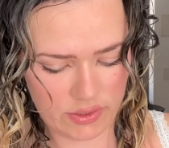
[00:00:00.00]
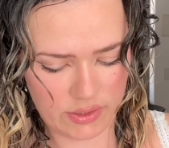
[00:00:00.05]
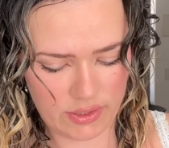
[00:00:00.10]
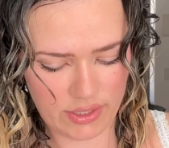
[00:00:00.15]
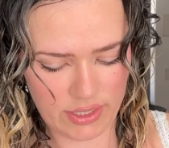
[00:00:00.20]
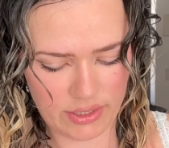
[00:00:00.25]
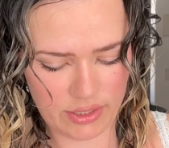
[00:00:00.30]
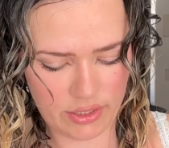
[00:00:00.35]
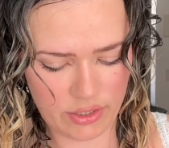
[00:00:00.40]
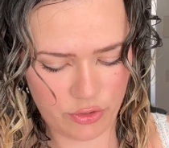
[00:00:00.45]

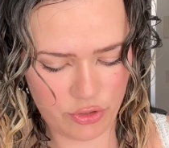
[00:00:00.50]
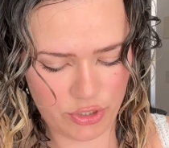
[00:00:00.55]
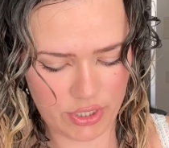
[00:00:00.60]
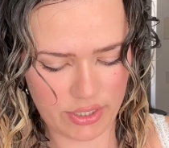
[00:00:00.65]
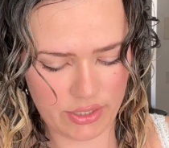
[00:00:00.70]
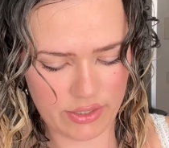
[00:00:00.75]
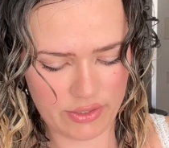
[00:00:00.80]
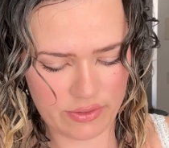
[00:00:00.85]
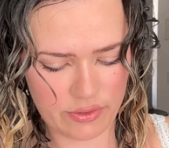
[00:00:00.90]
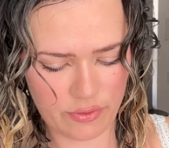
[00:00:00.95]
then the gel
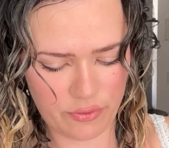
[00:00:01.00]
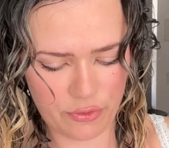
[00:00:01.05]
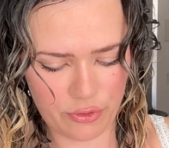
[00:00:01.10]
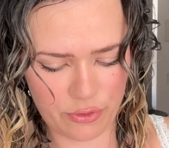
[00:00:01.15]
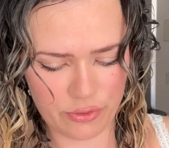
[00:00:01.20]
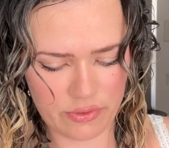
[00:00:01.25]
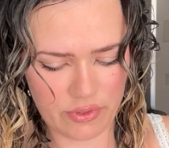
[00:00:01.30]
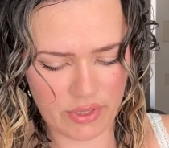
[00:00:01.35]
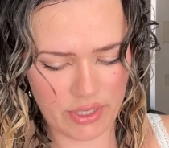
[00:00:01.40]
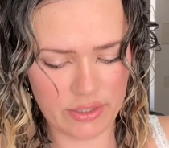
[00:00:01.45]
is the
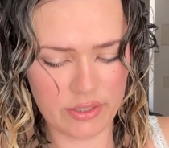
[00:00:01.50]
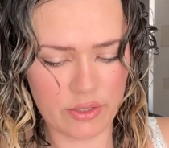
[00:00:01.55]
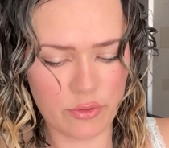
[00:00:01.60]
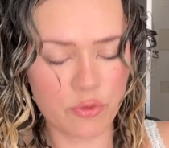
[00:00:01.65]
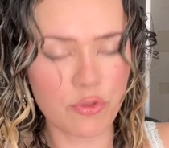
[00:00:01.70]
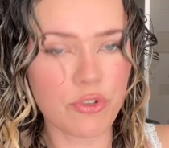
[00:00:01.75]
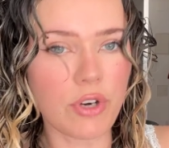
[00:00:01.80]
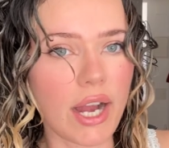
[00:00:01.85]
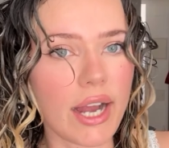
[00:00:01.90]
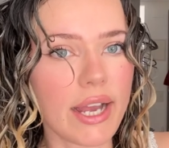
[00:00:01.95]
first thing that
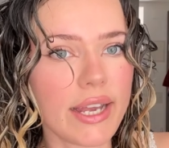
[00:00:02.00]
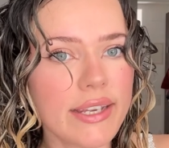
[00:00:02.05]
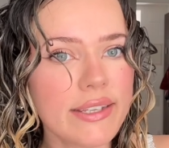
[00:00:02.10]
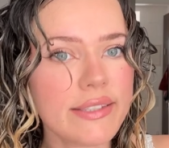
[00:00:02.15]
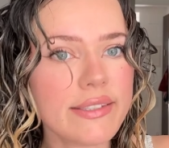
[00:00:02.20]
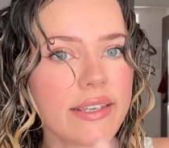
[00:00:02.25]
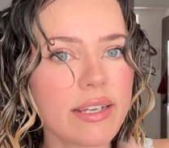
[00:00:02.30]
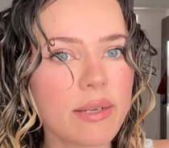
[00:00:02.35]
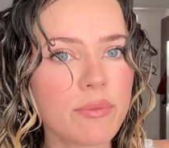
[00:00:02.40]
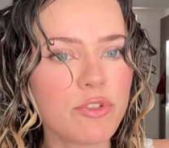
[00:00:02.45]

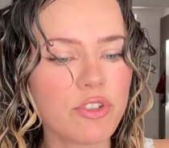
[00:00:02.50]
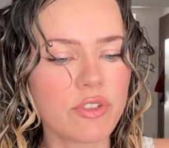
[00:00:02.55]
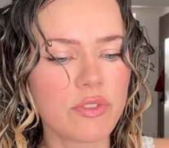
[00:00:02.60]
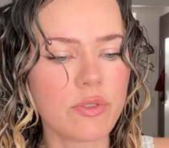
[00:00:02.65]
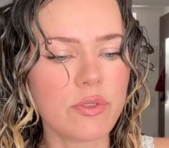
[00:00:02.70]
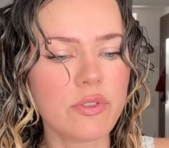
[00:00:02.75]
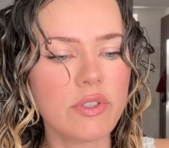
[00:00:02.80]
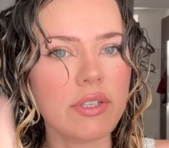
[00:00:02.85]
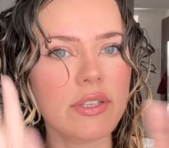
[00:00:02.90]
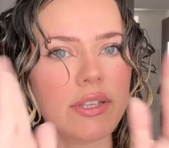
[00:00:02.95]
dries, and I'm just
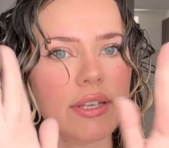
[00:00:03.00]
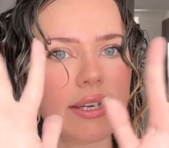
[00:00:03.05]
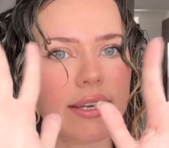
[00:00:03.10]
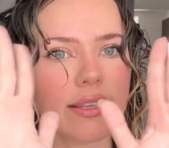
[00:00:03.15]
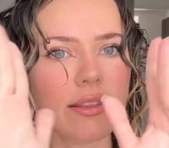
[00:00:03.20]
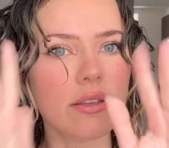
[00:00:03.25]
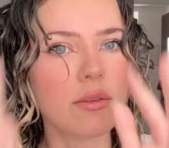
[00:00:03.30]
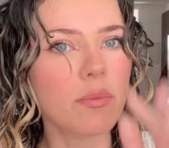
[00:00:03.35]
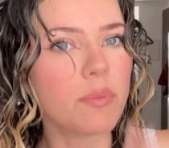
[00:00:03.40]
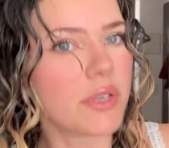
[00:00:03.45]
using like a
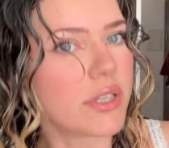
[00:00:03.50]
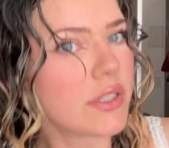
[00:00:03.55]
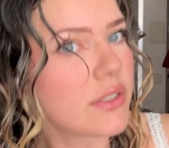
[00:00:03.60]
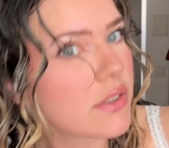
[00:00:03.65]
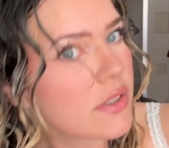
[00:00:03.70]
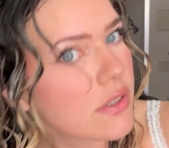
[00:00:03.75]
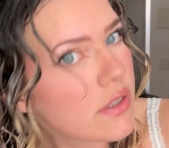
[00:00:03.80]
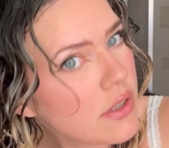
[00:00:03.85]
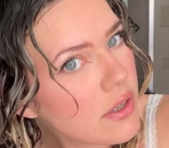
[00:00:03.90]
little bit